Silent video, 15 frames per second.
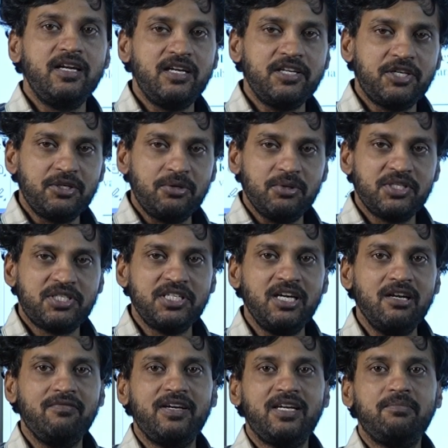addition to the
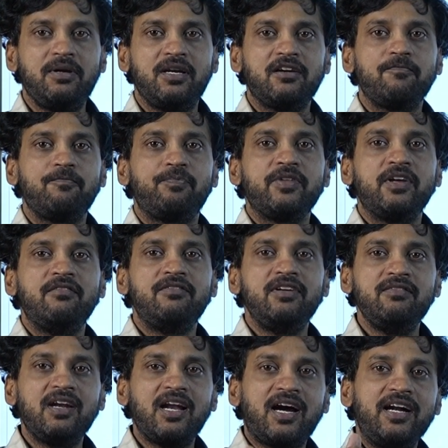single variable,
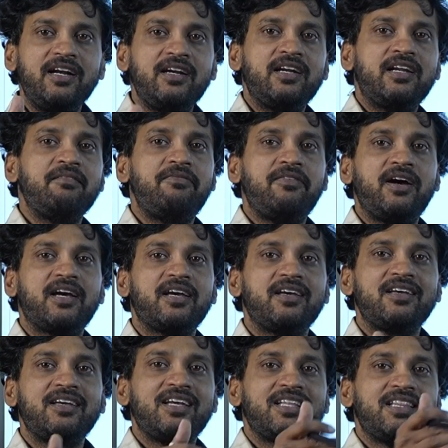we will
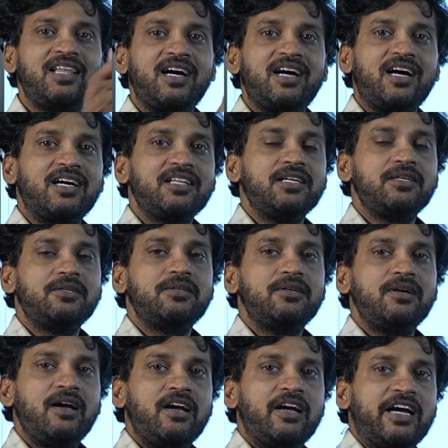identify the
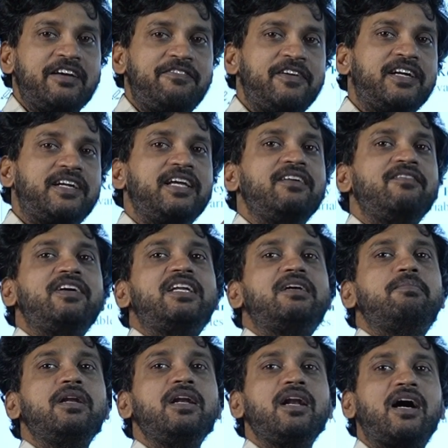other affecting
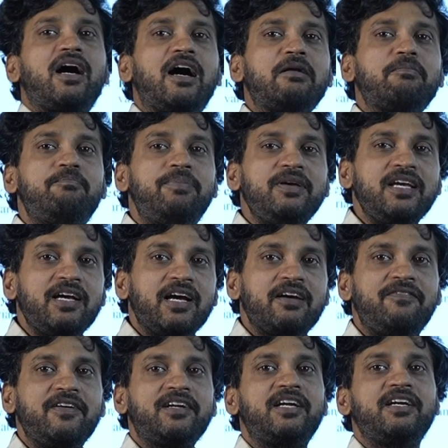variable or being
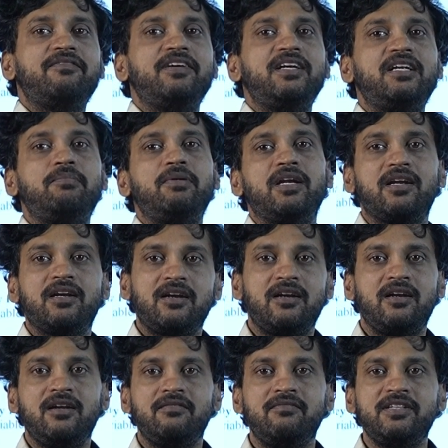affected variable
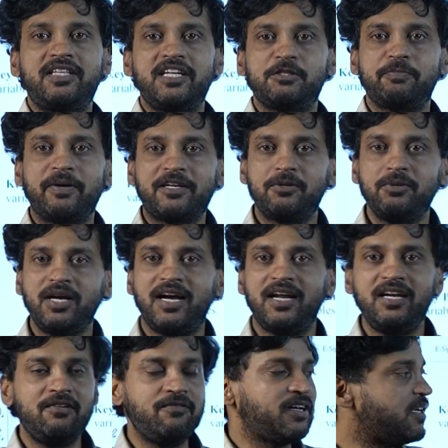with respect to the
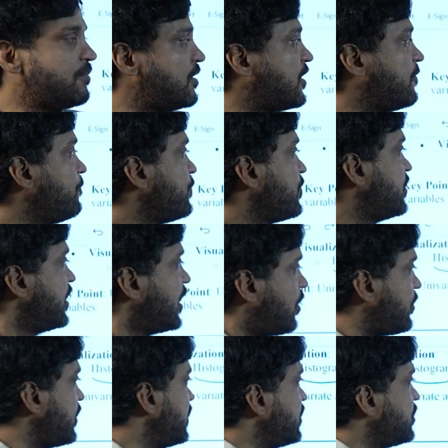current variable. Now,
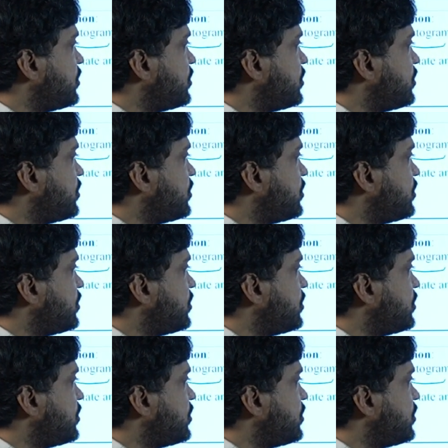in the